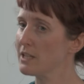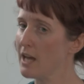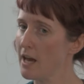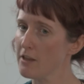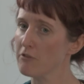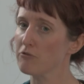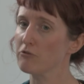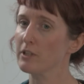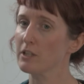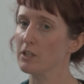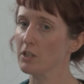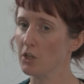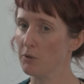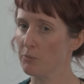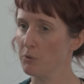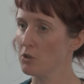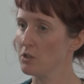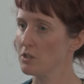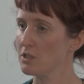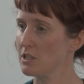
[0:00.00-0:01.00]
gathering the
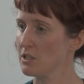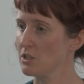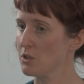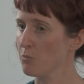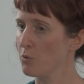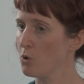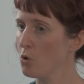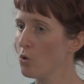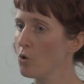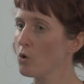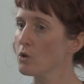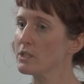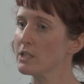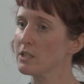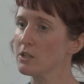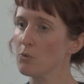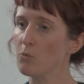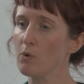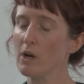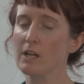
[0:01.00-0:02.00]
community support
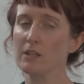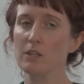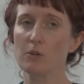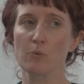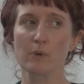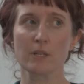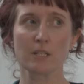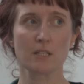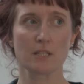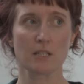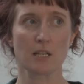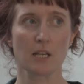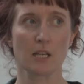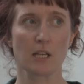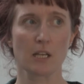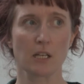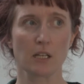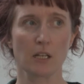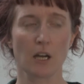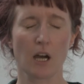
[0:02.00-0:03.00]
in the way that we'd
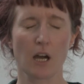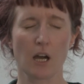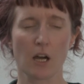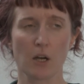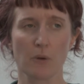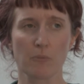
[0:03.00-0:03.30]
seen